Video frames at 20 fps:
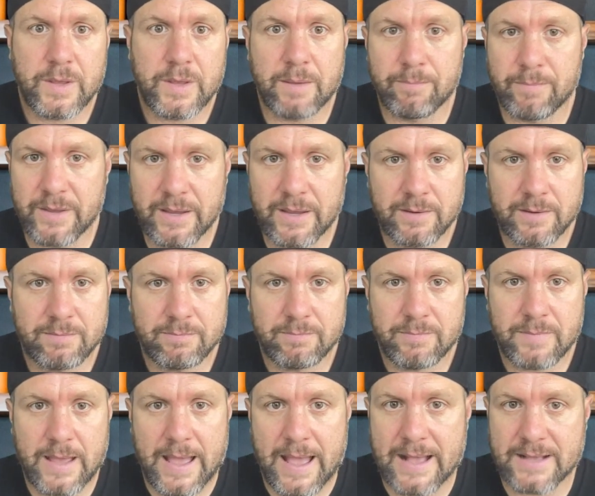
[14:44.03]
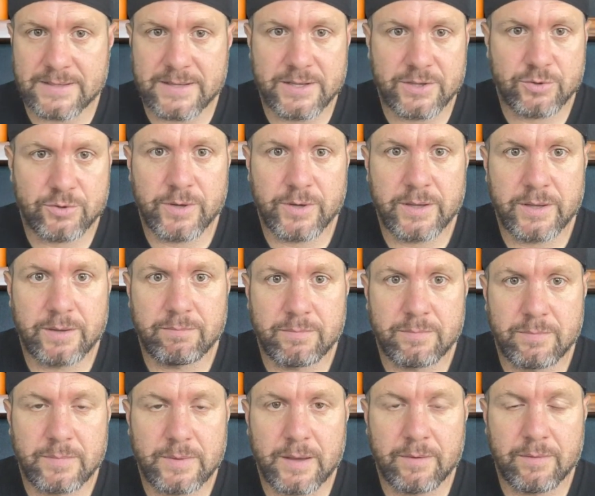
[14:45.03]
Embiid has a history
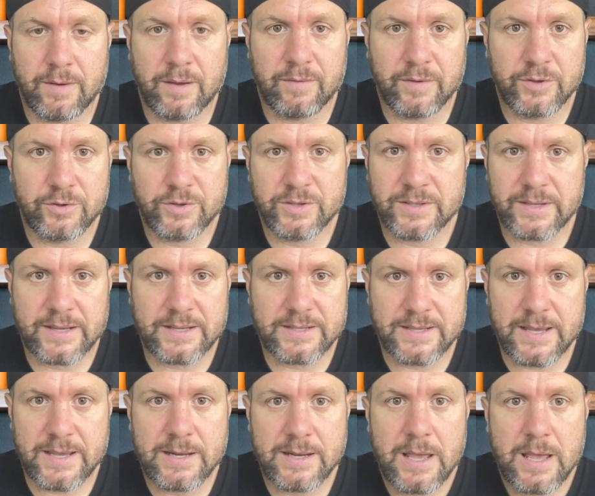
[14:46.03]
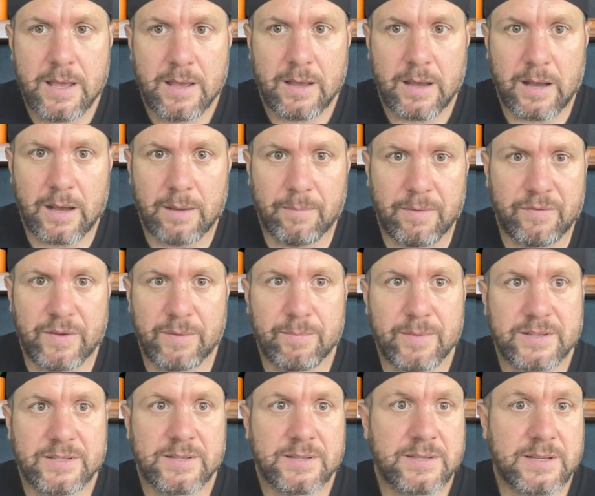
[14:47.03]
of injuries, like I said. If he
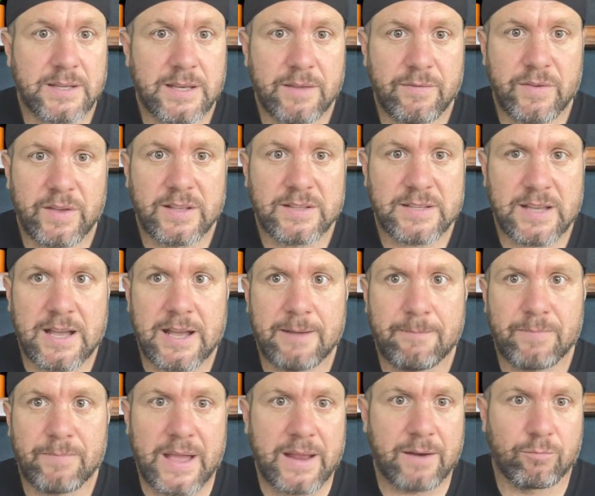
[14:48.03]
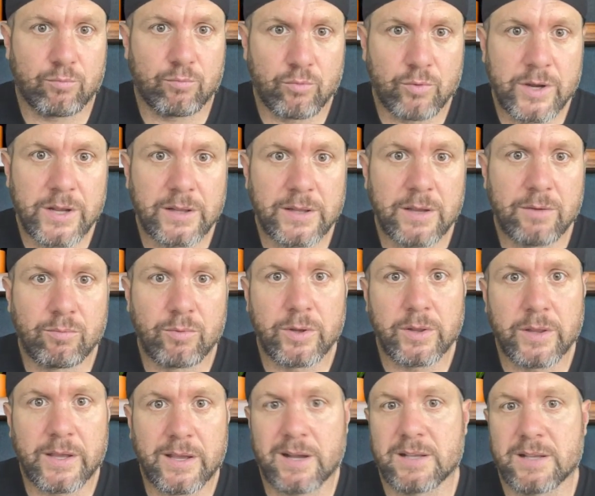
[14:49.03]
misses significant time, that really,
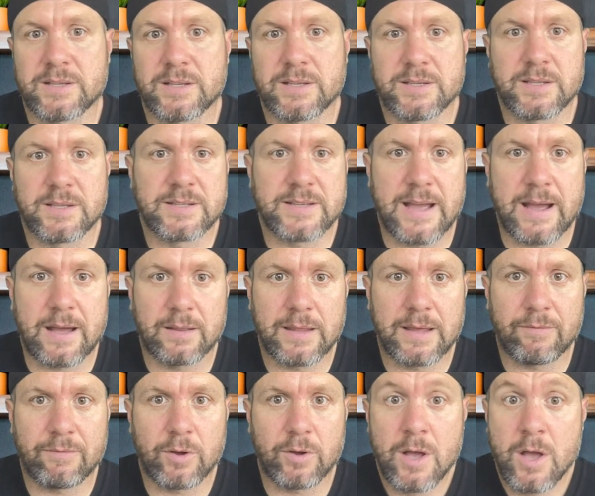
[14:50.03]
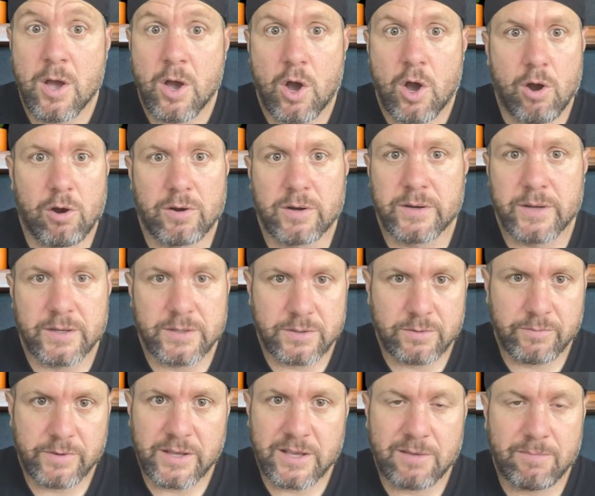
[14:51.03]
really cuts into the talent level. Harden
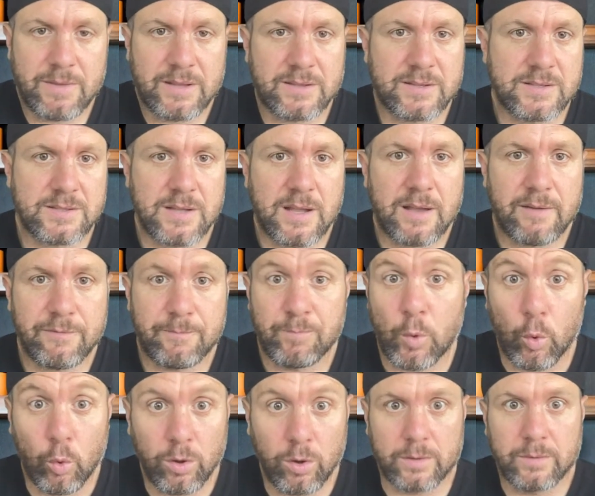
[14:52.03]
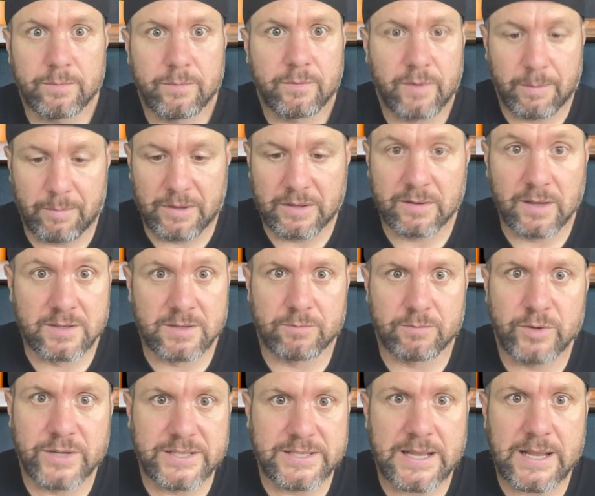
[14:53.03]
doesn't recommit to stuff, or, I mean,
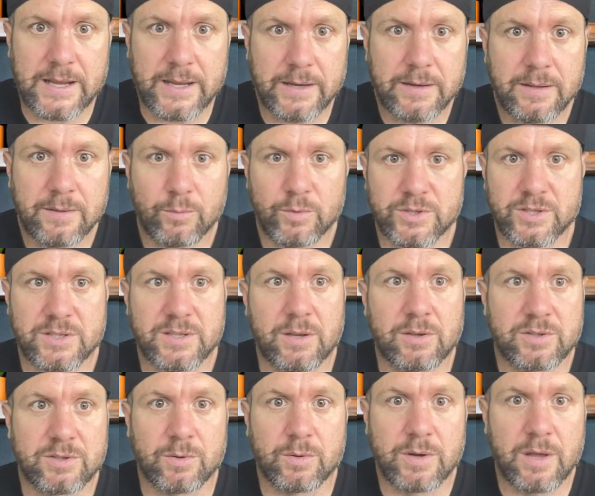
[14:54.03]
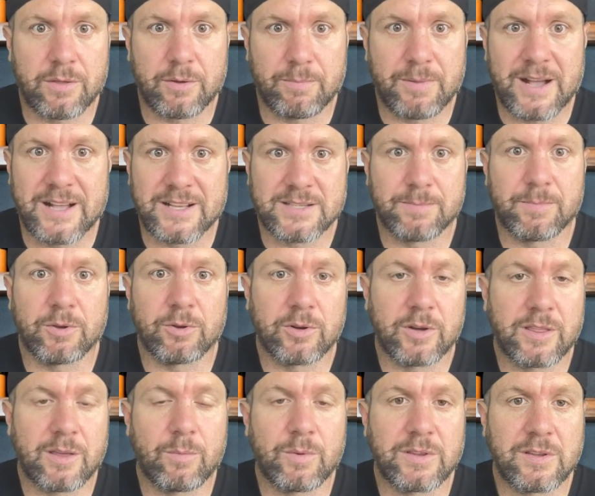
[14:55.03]
doesn't resign, which is also another
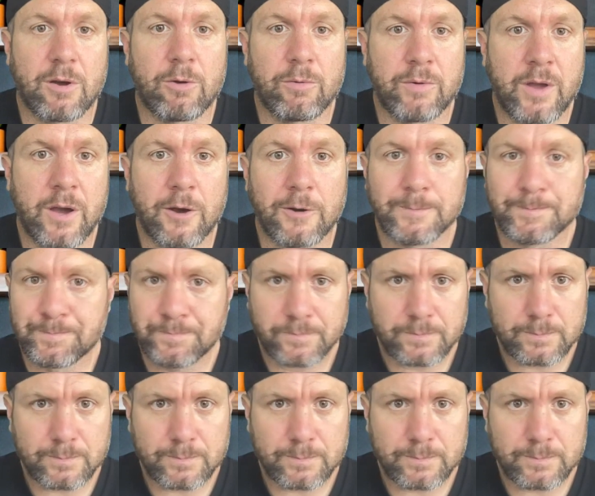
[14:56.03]
possibility that we don't know.